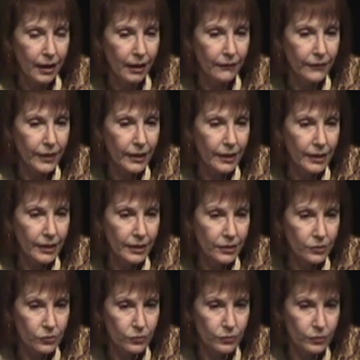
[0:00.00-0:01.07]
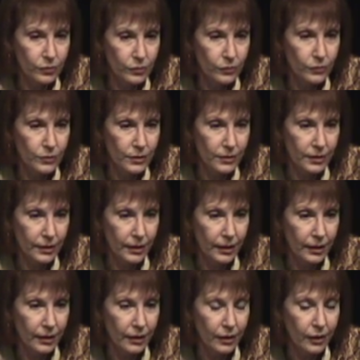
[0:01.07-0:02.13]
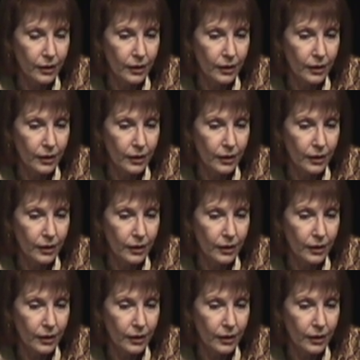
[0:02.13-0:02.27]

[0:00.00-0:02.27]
of introducing